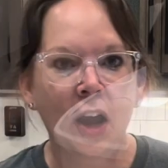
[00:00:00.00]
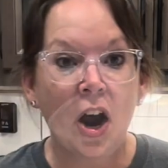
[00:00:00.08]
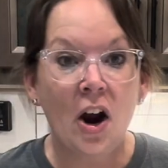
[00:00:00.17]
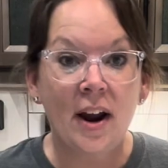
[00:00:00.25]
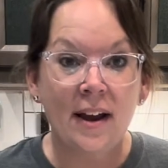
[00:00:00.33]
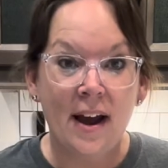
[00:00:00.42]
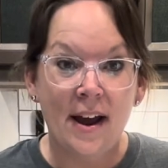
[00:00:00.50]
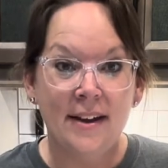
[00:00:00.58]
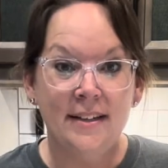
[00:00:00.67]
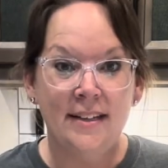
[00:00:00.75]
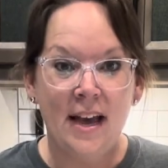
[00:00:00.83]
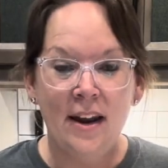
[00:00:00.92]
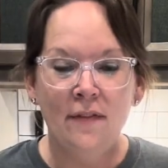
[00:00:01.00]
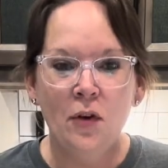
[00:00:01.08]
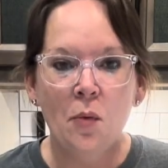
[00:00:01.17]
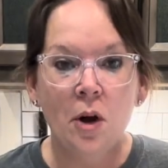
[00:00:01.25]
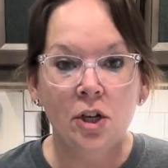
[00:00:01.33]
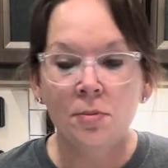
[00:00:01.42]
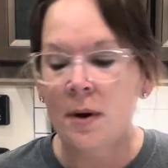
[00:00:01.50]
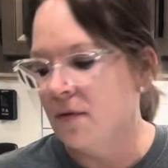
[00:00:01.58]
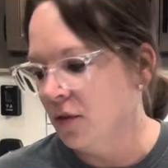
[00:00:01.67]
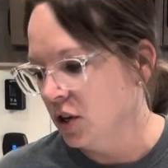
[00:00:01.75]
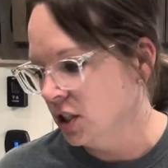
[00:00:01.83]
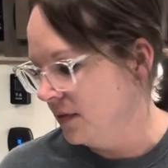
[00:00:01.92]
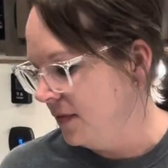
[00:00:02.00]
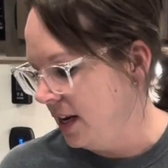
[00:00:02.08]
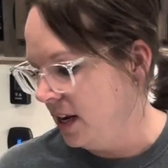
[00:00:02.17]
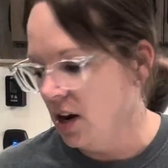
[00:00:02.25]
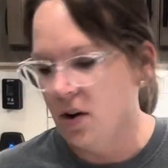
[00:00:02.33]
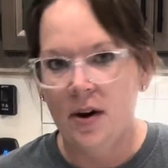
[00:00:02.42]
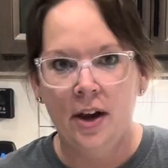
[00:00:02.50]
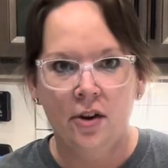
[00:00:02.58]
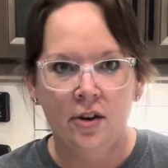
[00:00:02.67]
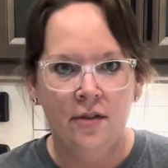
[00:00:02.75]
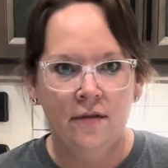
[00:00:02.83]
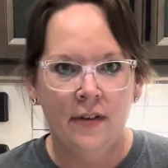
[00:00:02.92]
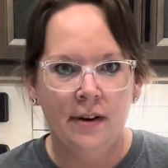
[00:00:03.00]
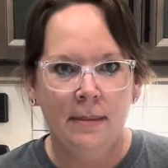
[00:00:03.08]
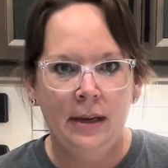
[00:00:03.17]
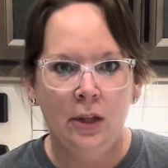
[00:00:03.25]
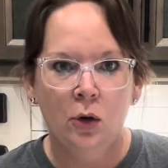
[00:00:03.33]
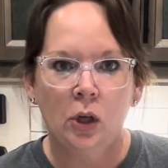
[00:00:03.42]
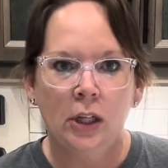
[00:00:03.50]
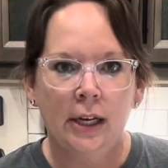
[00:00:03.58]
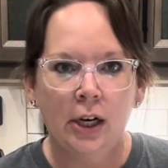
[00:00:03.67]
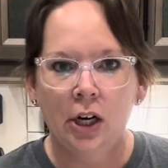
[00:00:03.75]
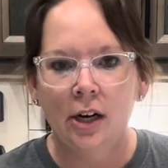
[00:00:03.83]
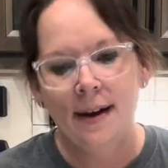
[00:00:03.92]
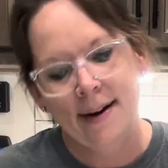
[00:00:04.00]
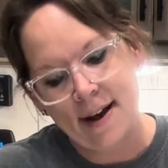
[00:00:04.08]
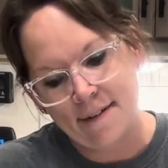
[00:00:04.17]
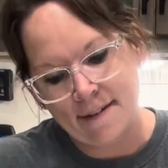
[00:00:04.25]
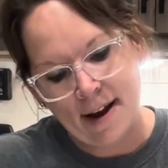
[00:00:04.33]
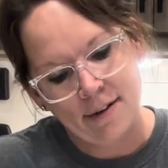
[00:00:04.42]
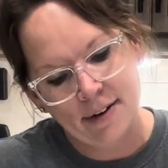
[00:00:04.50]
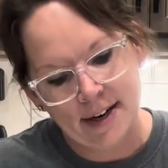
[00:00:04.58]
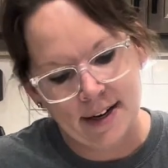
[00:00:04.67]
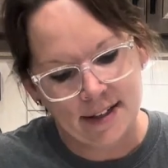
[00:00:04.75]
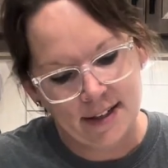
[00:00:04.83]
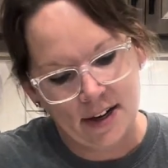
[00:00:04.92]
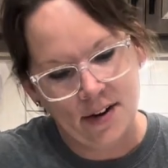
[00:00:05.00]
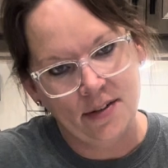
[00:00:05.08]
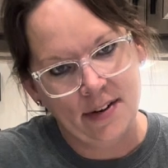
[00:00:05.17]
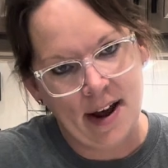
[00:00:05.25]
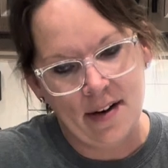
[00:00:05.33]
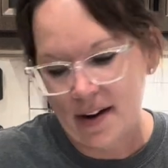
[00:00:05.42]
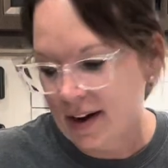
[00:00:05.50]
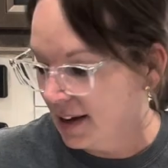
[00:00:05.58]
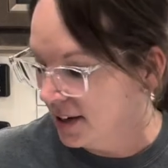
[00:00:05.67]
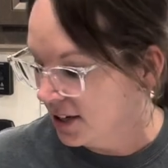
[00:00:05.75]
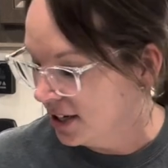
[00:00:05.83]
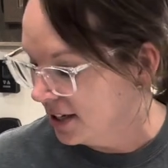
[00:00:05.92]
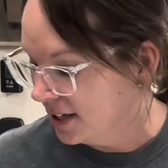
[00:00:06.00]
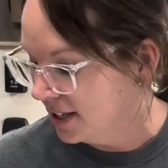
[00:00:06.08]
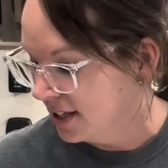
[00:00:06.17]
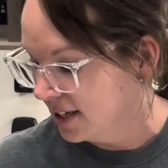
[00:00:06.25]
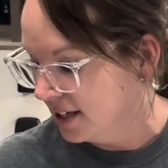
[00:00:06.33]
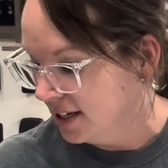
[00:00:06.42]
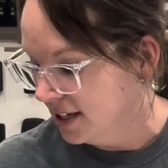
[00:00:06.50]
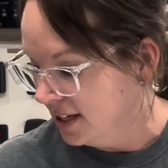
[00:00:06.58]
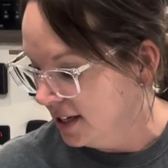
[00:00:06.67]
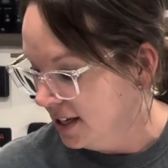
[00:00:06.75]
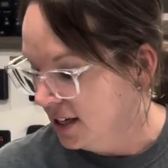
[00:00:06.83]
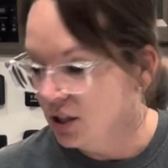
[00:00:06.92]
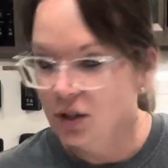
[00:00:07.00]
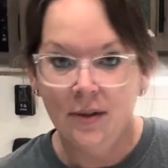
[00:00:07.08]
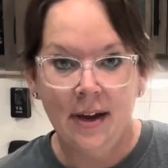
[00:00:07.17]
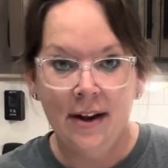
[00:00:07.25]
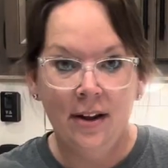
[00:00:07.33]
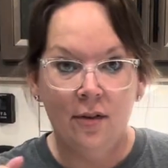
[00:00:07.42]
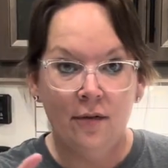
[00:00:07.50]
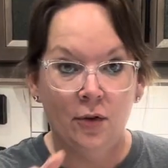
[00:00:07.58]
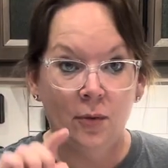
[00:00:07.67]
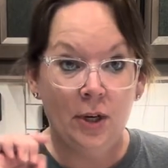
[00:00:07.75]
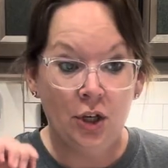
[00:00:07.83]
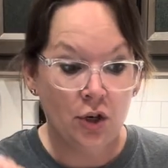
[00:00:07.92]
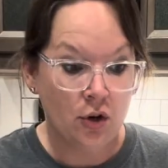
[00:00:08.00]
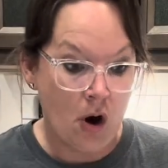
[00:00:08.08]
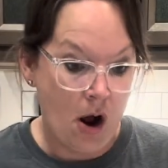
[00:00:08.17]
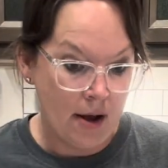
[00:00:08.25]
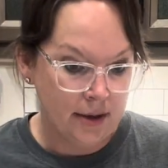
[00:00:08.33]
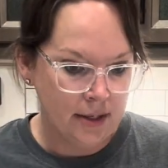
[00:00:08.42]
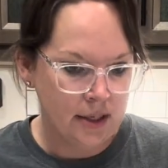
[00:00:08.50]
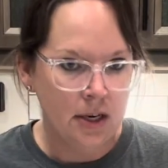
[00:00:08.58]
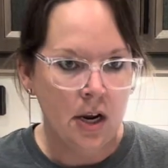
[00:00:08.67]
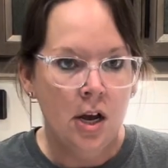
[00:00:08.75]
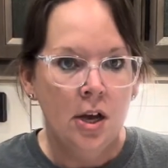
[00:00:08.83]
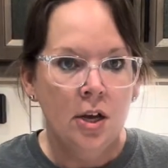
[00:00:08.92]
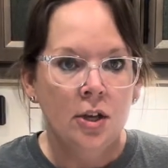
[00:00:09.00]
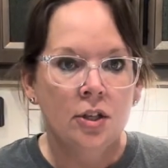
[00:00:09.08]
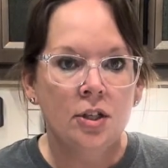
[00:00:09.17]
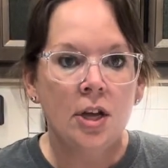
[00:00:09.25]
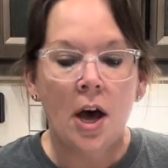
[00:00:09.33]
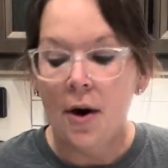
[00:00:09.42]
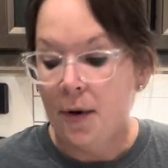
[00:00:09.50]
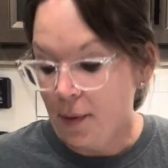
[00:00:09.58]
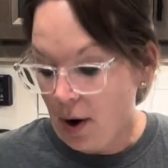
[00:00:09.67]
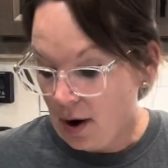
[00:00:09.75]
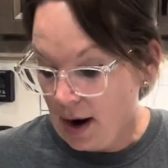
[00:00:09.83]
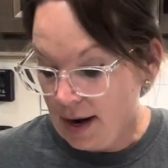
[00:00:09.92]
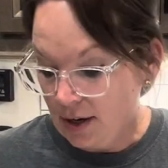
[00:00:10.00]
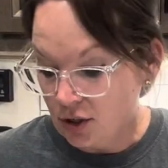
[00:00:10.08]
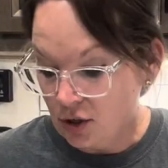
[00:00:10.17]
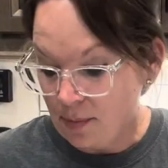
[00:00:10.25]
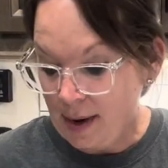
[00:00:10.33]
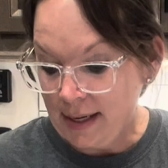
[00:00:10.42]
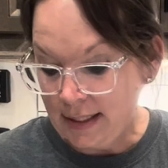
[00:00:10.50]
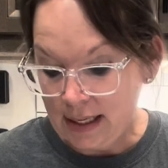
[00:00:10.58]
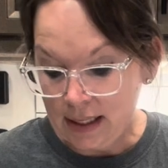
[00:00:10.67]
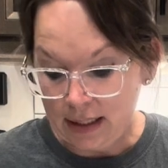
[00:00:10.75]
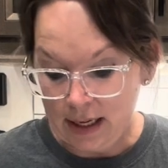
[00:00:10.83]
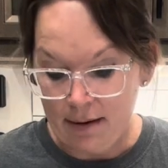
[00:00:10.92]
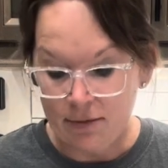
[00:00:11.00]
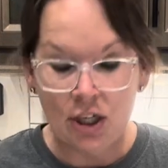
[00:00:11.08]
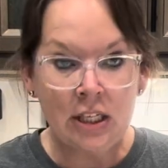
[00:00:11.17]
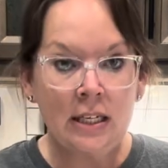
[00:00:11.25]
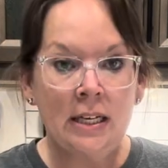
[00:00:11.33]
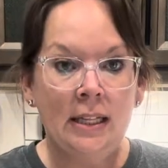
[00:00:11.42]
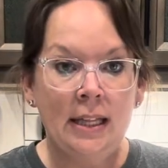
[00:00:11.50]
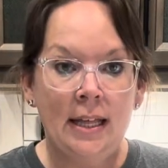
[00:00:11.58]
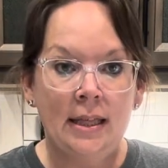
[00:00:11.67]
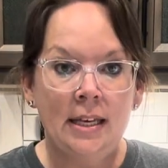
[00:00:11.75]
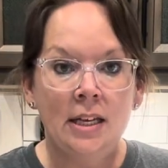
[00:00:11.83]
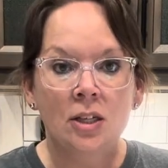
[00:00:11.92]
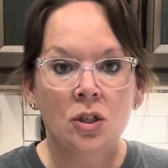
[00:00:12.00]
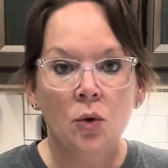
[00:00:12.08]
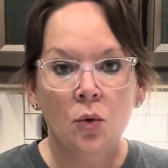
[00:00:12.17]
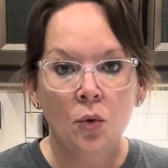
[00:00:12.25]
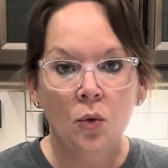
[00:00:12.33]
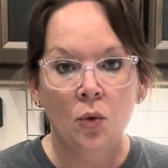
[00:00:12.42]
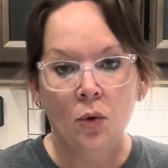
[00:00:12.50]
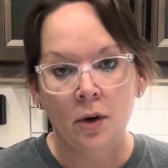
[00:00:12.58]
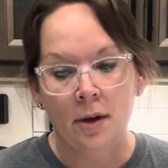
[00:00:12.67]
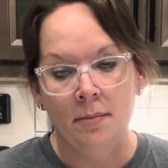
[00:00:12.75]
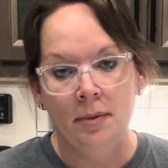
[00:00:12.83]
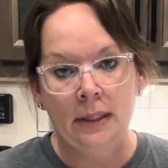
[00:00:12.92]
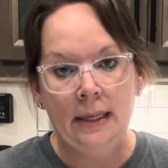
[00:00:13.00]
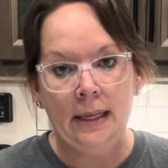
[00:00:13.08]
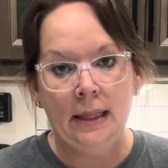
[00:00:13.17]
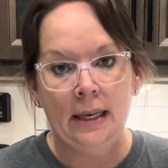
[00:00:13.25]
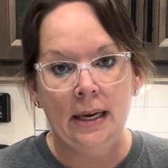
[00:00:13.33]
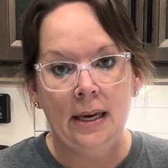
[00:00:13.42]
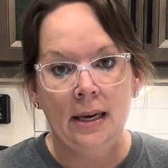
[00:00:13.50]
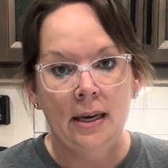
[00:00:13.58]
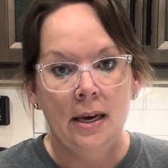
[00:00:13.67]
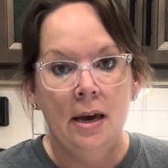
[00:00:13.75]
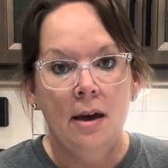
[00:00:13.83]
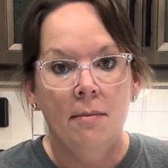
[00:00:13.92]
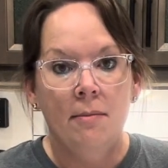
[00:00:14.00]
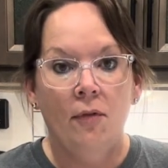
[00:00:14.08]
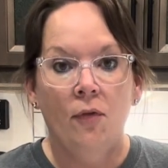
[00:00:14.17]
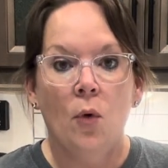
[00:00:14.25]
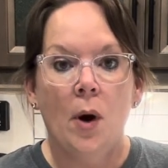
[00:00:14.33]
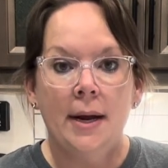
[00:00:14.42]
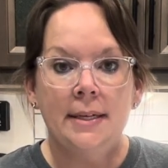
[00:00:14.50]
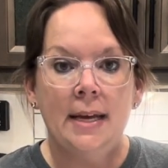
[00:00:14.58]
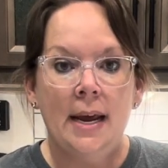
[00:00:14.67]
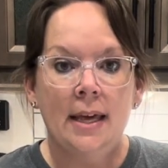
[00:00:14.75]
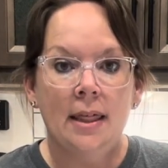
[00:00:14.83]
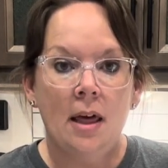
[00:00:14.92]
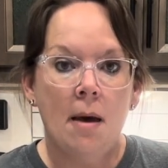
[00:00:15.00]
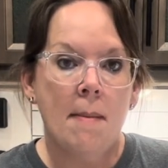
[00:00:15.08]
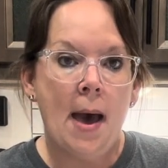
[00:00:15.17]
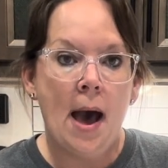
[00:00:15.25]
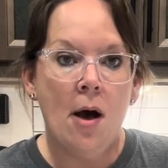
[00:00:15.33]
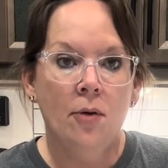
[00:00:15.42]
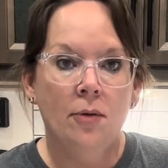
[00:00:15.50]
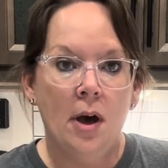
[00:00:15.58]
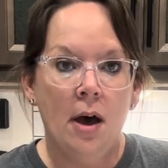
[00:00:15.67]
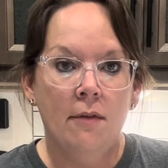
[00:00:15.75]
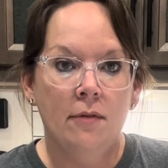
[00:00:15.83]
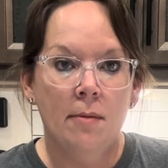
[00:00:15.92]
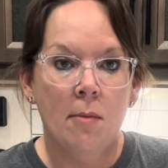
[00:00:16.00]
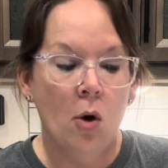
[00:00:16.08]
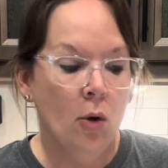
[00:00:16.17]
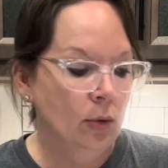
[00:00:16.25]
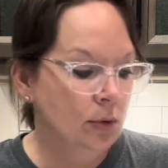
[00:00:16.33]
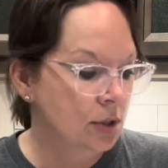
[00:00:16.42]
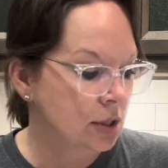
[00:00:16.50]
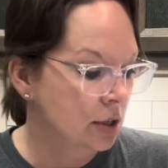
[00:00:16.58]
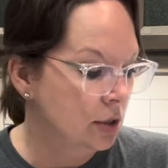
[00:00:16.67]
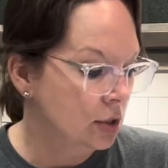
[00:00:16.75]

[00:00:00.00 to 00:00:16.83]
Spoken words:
All right, guys. And if you watched my first video, I couldn't find my little clicker and I found it. So now I can just do that and I don't have to reach across. So, all right. So basically I'm just going to let these cool completely before I take them out of the molds.